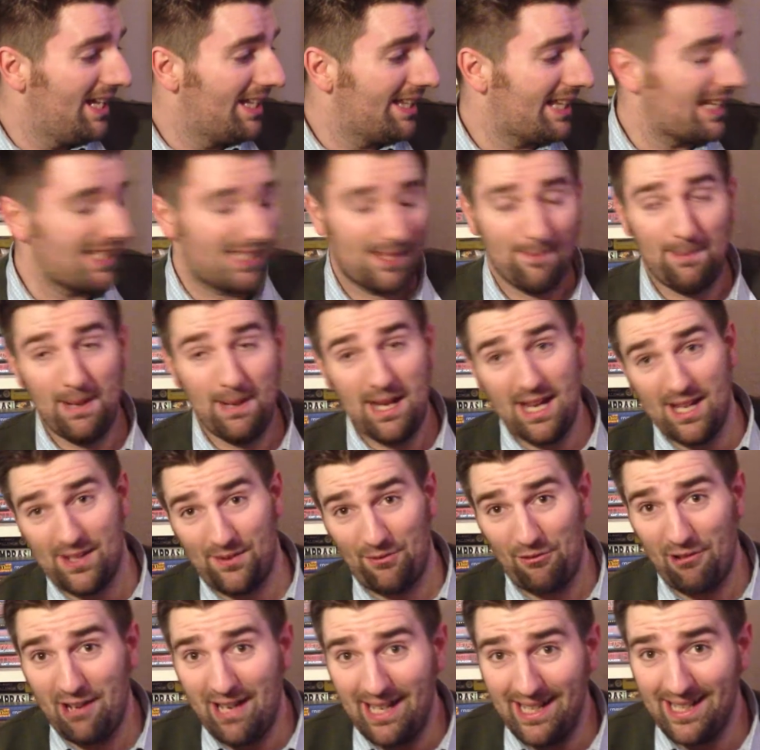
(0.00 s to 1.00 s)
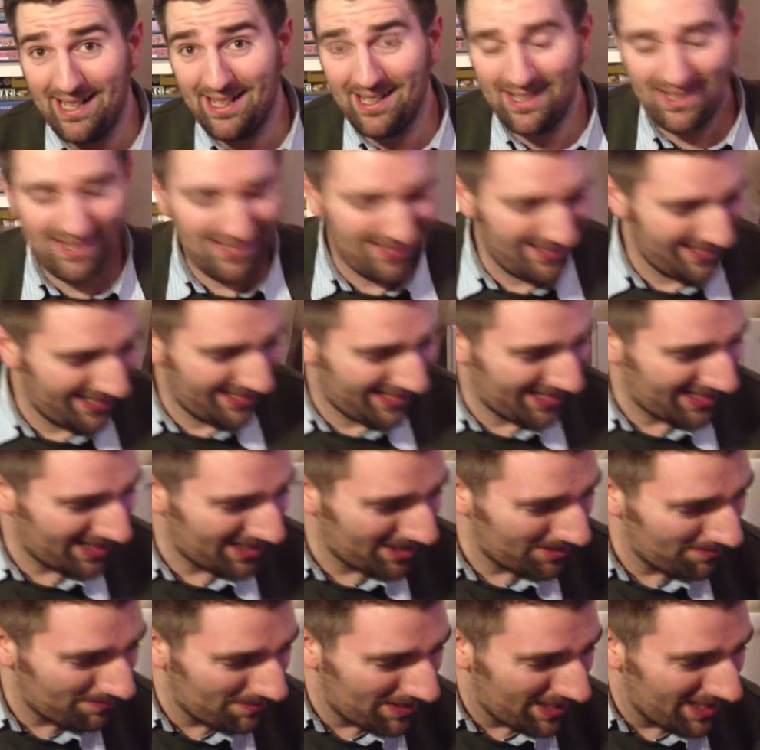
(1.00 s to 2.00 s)
that's the PS3 done,
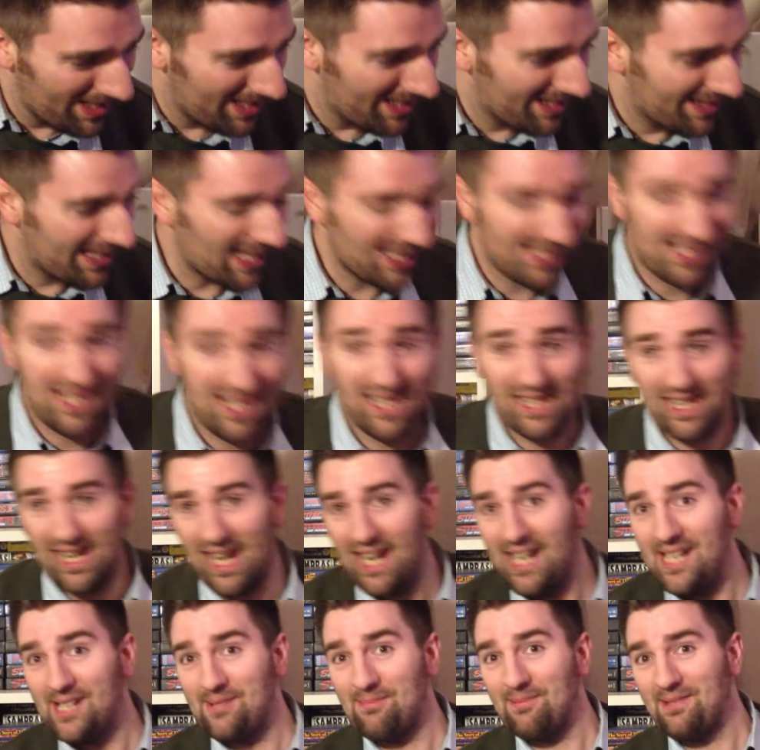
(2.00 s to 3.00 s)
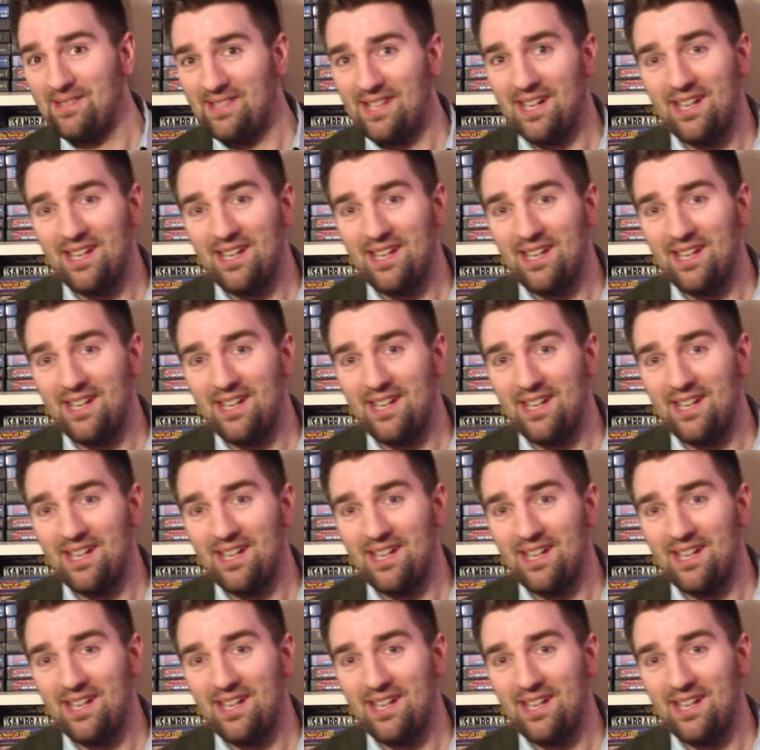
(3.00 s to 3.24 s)
that's the engagement